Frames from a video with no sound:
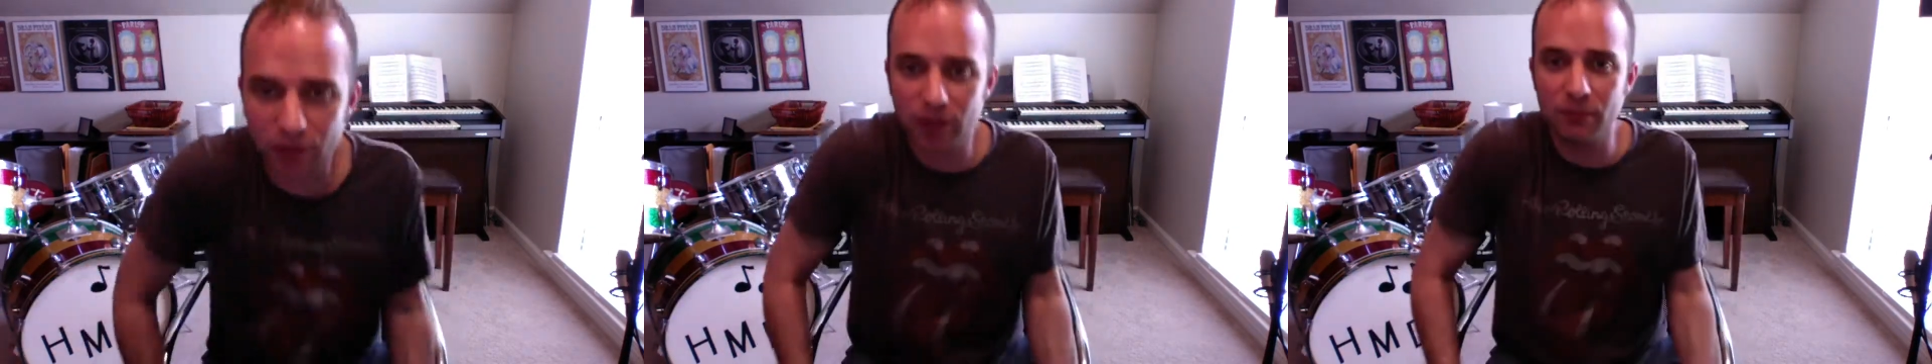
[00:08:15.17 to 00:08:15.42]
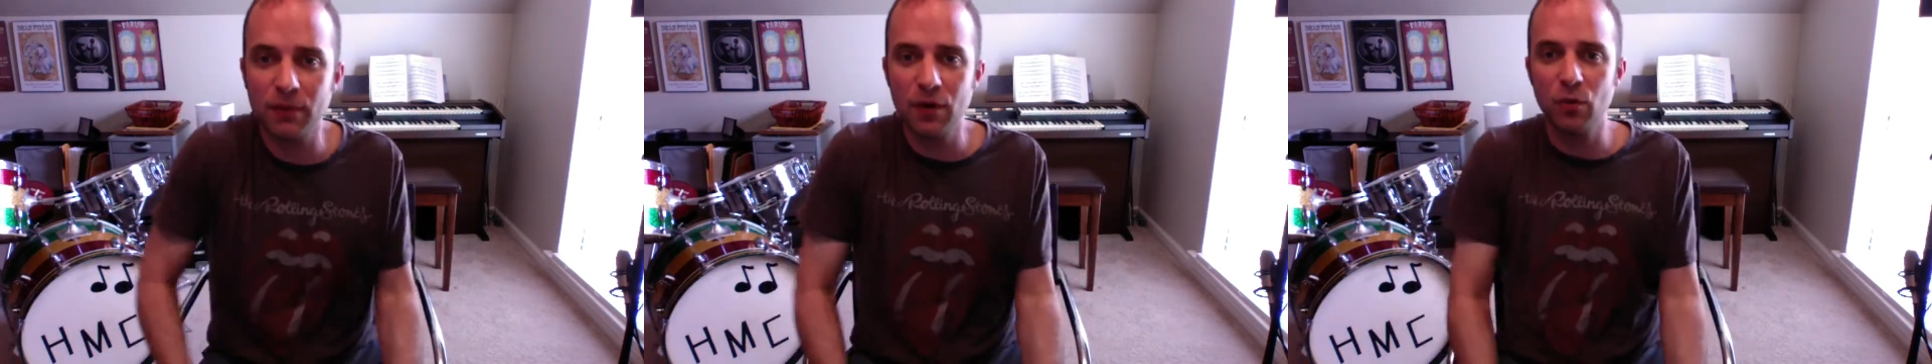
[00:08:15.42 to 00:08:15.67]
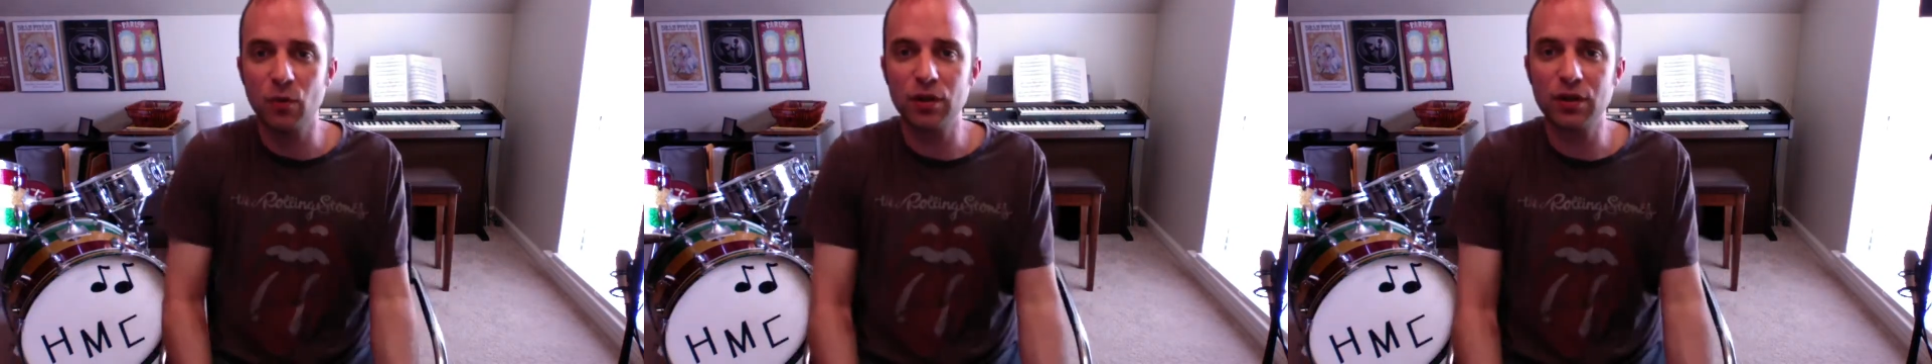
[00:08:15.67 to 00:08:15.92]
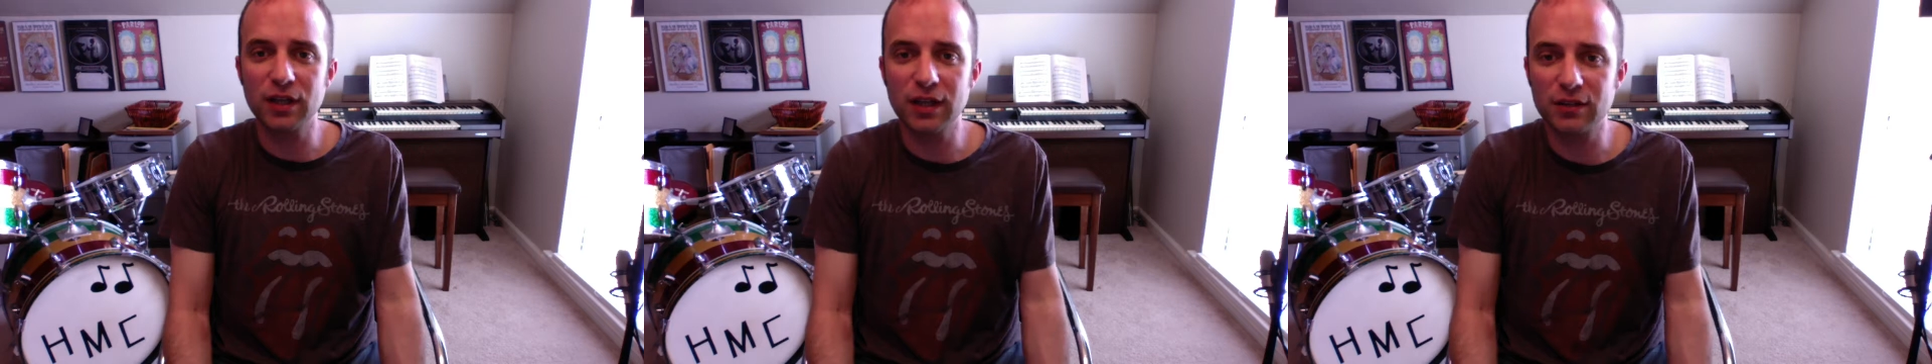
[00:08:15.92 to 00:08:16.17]
them when
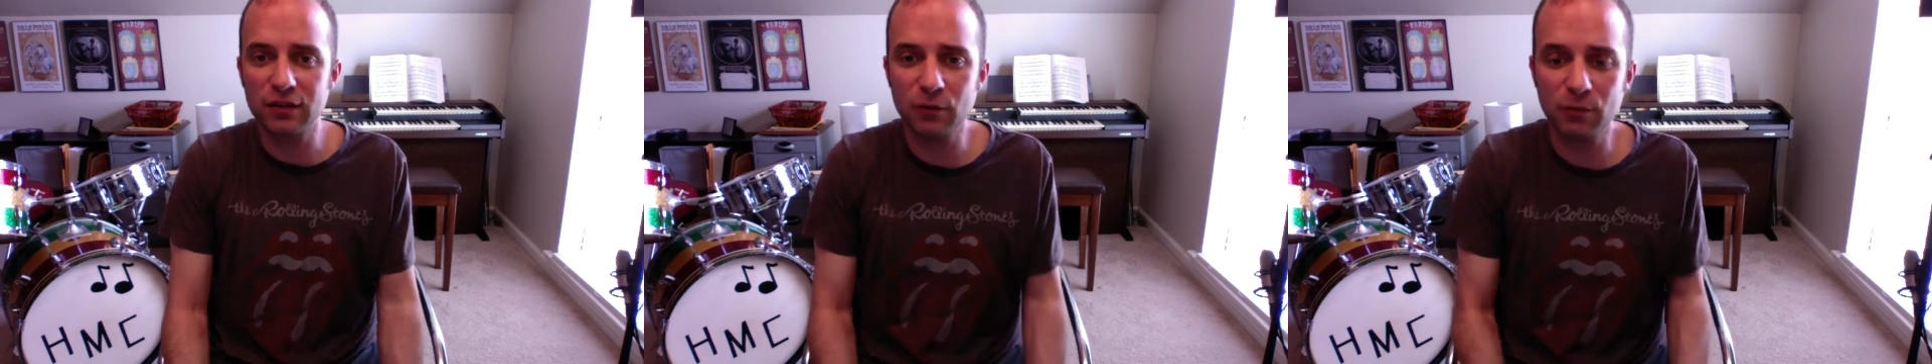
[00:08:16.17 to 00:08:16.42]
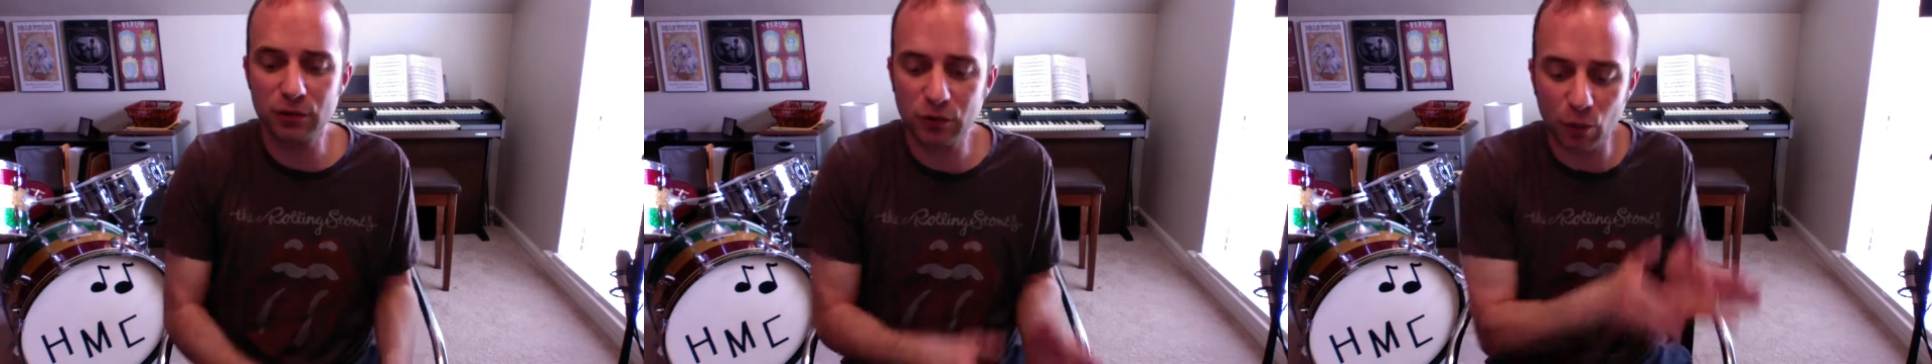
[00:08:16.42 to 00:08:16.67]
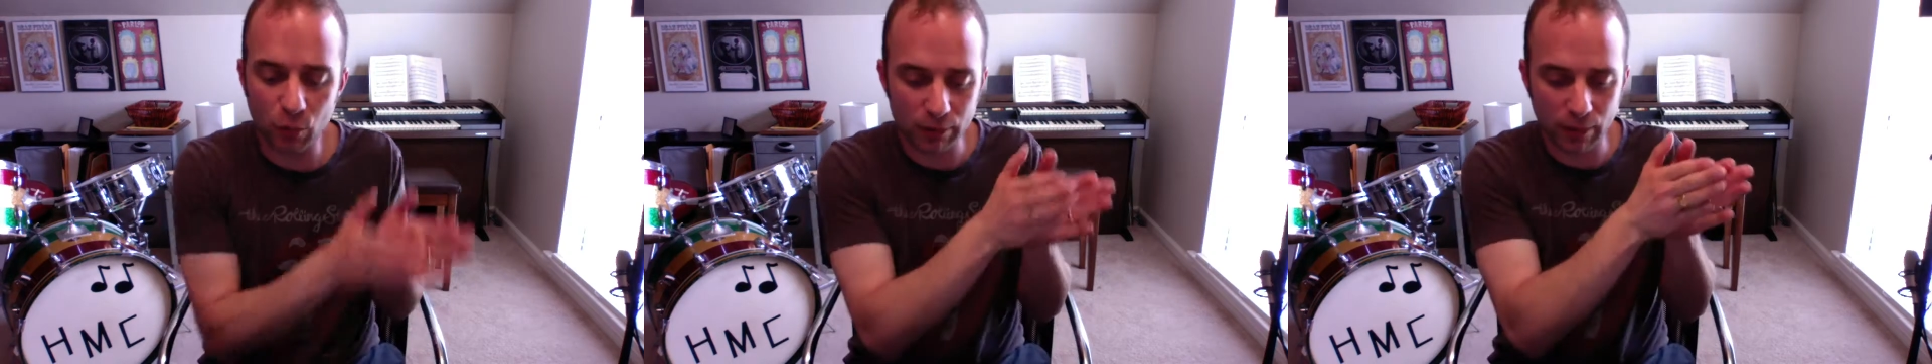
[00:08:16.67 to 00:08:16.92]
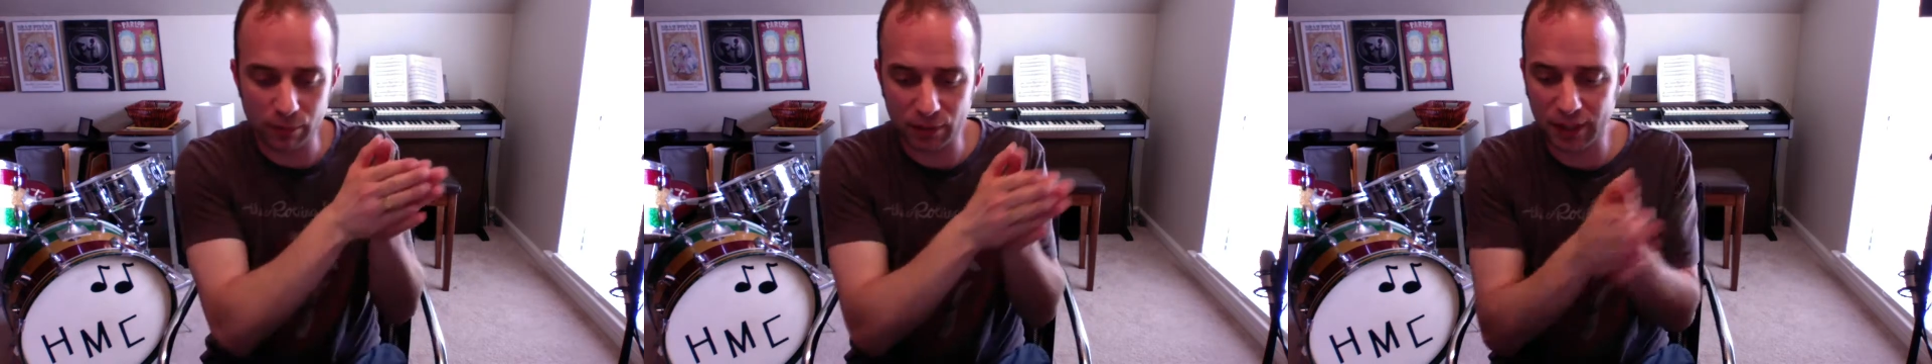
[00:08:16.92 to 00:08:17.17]
you need to, but don't worry
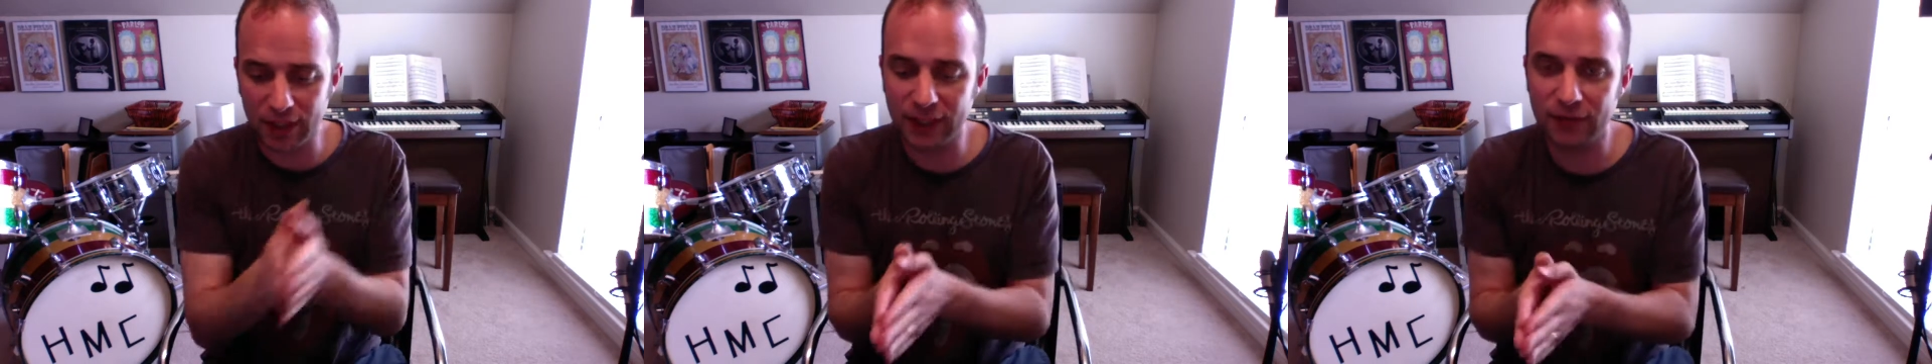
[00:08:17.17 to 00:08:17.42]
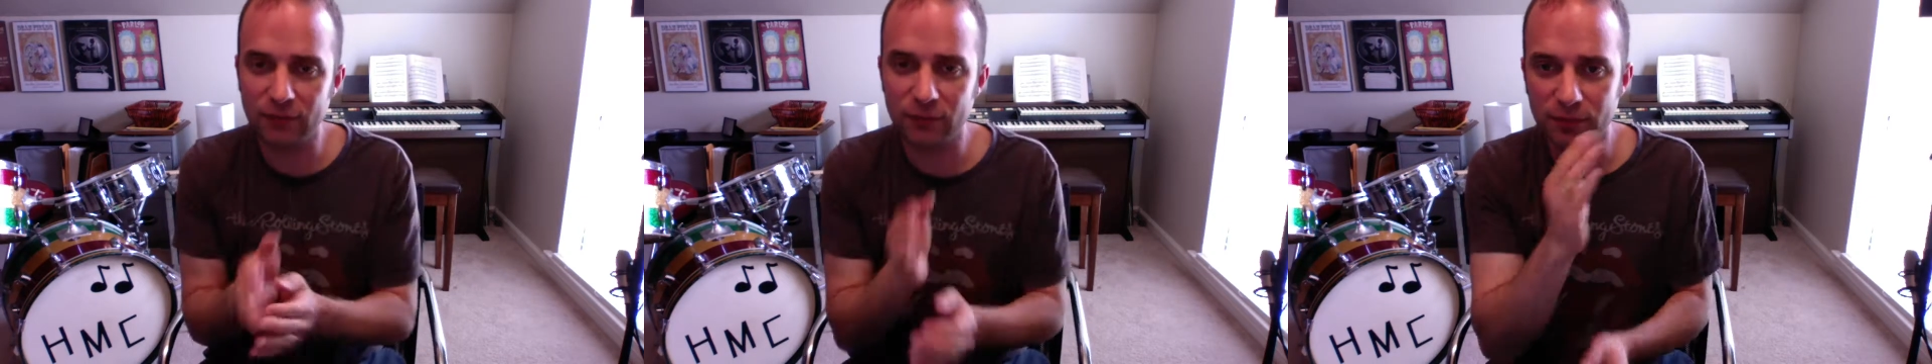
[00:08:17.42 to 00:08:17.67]
about playing it